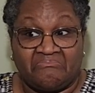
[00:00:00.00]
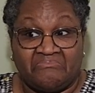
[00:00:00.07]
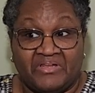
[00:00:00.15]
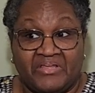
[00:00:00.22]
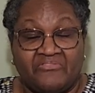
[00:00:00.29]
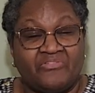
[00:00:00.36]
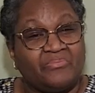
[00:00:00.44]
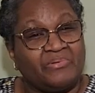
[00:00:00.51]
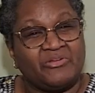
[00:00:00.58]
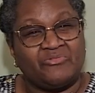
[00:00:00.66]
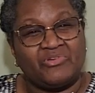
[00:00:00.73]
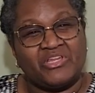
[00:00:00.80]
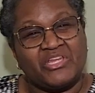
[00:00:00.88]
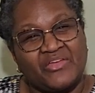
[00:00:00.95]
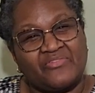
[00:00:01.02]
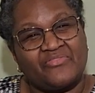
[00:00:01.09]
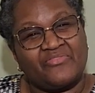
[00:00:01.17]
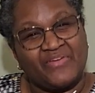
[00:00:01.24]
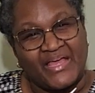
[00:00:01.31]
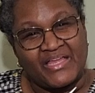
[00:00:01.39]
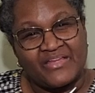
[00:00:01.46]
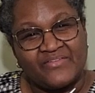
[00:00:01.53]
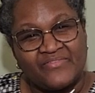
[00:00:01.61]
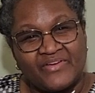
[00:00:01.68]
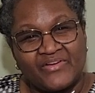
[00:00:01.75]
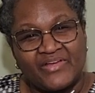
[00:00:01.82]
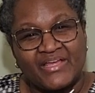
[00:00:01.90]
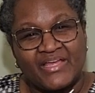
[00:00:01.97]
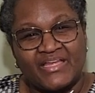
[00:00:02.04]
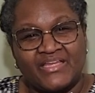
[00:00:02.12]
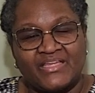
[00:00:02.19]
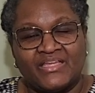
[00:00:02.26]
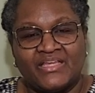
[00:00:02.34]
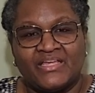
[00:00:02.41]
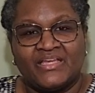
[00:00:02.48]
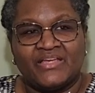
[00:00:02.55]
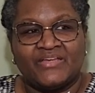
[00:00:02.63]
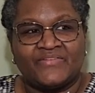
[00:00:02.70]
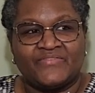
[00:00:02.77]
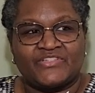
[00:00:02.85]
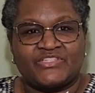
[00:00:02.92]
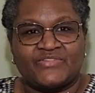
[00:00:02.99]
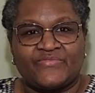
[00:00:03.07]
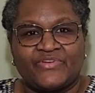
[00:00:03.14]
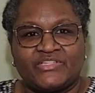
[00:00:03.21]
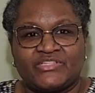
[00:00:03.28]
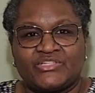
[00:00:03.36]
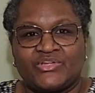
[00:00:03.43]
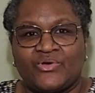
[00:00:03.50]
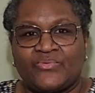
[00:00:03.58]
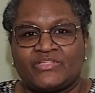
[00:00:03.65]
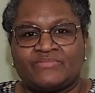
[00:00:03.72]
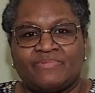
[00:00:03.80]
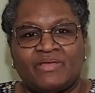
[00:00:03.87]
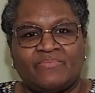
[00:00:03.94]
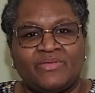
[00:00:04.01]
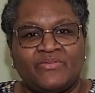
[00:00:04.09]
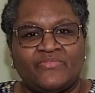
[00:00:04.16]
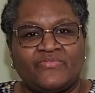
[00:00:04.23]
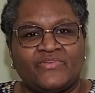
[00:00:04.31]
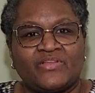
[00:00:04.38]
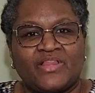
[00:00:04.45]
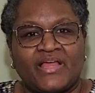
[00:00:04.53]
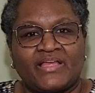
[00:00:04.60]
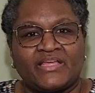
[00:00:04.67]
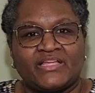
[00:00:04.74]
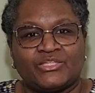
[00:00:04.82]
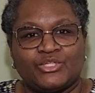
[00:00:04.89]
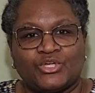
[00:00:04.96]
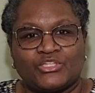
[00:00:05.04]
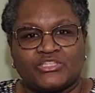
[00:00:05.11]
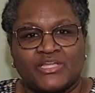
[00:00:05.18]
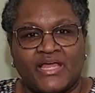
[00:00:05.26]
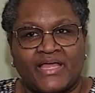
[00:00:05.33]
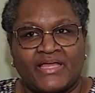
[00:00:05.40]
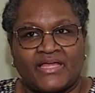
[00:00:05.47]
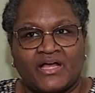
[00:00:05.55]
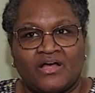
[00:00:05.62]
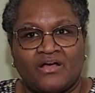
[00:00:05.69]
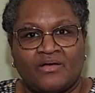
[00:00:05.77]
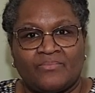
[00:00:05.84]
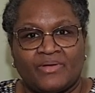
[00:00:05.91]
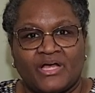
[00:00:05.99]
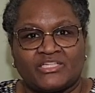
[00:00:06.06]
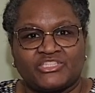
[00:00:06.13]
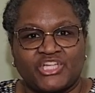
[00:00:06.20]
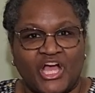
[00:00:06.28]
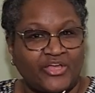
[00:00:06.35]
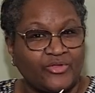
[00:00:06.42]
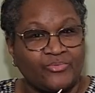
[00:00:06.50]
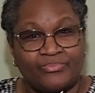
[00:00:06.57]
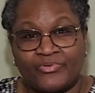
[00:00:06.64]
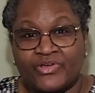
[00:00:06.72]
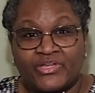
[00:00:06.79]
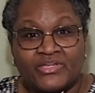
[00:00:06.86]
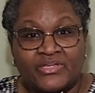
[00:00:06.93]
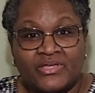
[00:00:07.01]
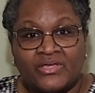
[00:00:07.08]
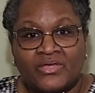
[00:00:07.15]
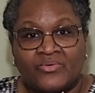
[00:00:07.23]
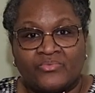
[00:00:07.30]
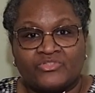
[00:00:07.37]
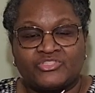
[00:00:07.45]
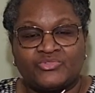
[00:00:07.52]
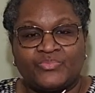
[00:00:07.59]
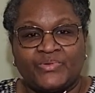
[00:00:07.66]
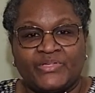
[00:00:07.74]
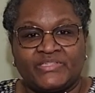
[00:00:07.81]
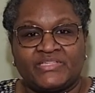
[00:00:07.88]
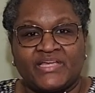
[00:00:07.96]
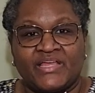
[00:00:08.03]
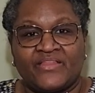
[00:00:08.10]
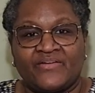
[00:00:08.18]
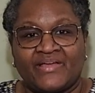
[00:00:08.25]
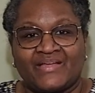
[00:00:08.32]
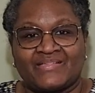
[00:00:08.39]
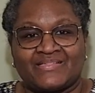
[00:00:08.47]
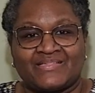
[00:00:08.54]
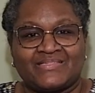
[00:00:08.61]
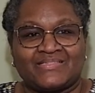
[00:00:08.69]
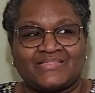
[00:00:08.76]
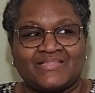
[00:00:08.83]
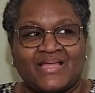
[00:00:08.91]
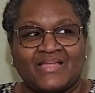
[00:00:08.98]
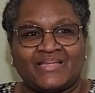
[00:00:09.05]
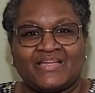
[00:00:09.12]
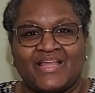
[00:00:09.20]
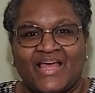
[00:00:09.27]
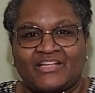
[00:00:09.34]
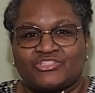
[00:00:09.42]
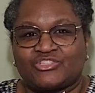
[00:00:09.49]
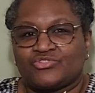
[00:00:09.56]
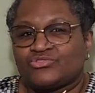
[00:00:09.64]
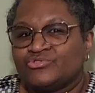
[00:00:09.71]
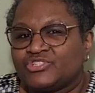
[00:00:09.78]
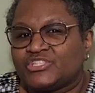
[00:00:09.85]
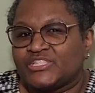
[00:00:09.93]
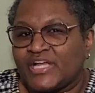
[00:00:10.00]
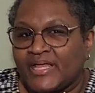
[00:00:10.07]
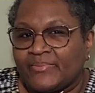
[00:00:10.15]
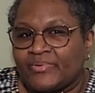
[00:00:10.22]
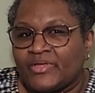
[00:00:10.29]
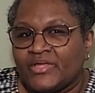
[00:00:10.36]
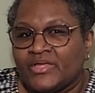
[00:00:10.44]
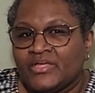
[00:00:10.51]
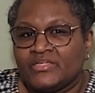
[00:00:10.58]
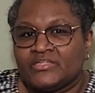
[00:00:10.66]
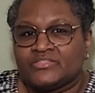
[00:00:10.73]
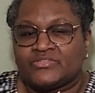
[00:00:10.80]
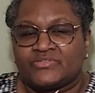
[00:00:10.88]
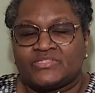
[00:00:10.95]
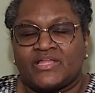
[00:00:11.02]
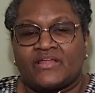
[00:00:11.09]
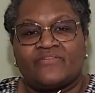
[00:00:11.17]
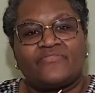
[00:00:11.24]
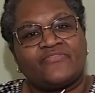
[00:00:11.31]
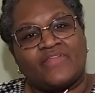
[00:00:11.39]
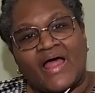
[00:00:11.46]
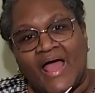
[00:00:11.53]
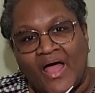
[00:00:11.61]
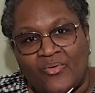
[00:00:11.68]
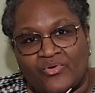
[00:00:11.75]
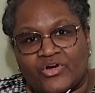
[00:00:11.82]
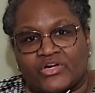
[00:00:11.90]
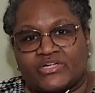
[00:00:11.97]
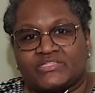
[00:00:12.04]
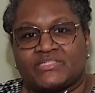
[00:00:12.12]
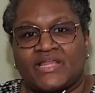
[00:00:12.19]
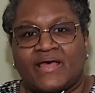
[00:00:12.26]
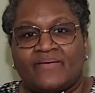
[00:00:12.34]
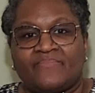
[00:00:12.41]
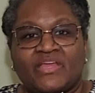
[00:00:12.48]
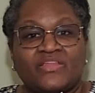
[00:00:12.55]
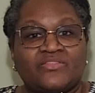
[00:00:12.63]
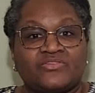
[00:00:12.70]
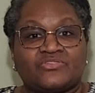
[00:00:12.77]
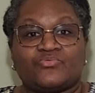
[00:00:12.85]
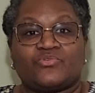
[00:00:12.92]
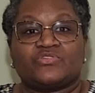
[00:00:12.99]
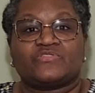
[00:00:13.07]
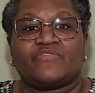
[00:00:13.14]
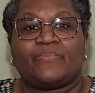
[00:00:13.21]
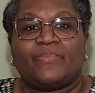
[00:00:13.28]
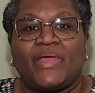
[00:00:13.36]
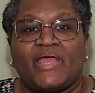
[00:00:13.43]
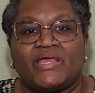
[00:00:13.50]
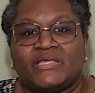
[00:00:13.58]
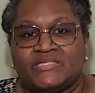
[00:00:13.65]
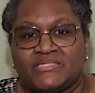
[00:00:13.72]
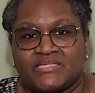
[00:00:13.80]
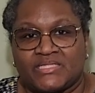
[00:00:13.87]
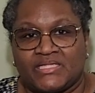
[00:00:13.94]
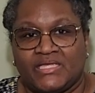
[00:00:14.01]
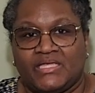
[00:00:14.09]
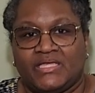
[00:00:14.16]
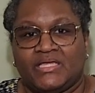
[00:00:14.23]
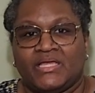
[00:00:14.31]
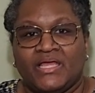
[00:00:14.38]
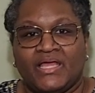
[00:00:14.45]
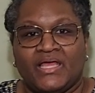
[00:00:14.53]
Never been really a fan of variegated. For some reason, it always made me feel like it looked like a child print once you put it together, I guess, because it's not in true shape. So it's not a flower. It's not making the swirls of a paisley.